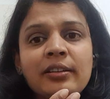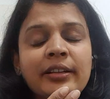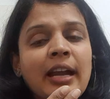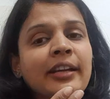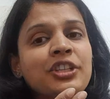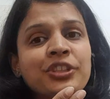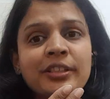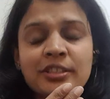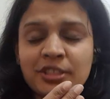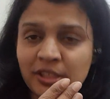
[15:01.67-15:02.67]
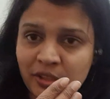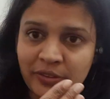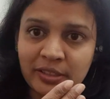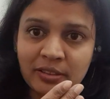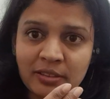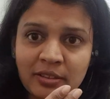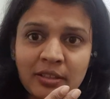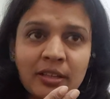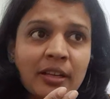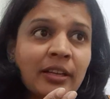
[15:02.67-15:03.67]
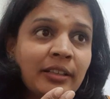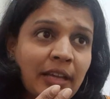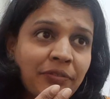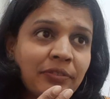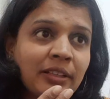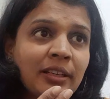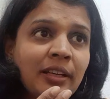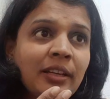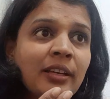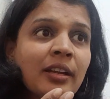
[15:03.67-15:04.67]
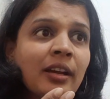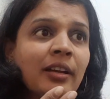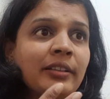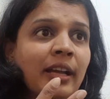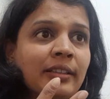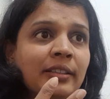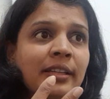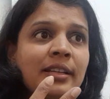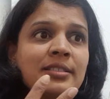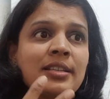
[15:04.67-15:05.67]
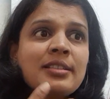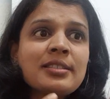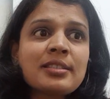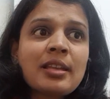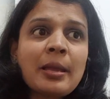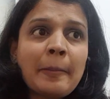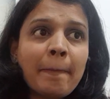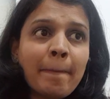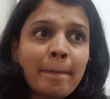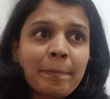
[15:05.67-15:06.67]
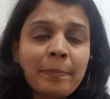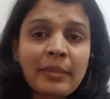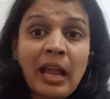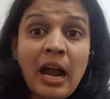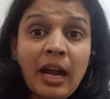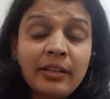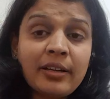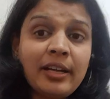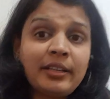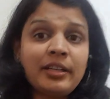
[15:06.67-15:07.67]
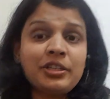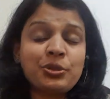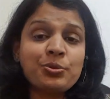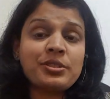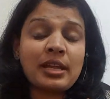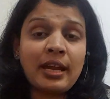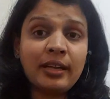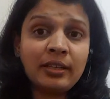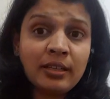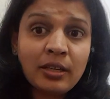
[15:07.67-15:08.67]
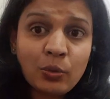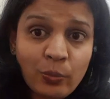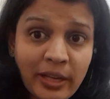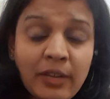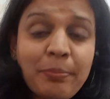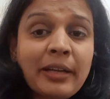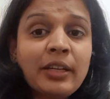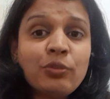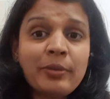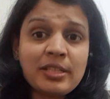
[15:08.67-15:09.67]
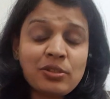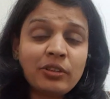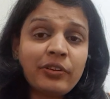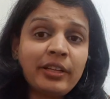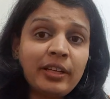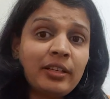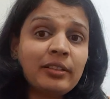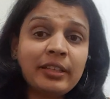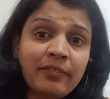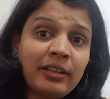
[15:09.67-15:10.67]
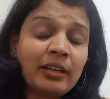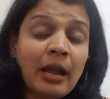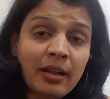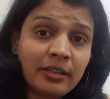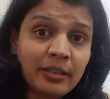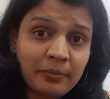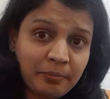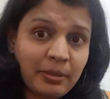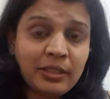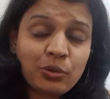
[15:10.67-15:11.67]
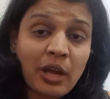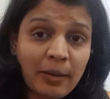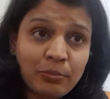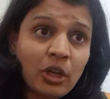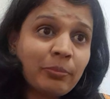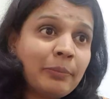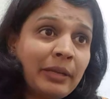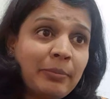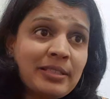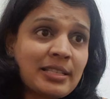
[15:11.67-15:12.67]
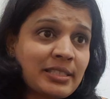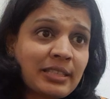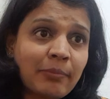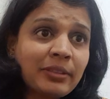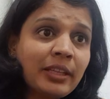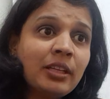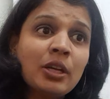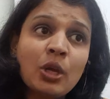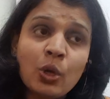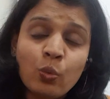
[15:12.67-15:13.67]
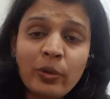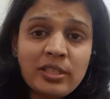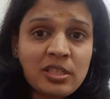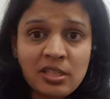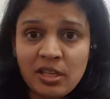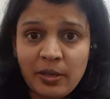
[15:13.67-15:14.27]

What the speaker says: retardation in children. Definitely, the other things is heart related issues, and when a pregnant woman is not treated, giving birth to abnormal babies is something which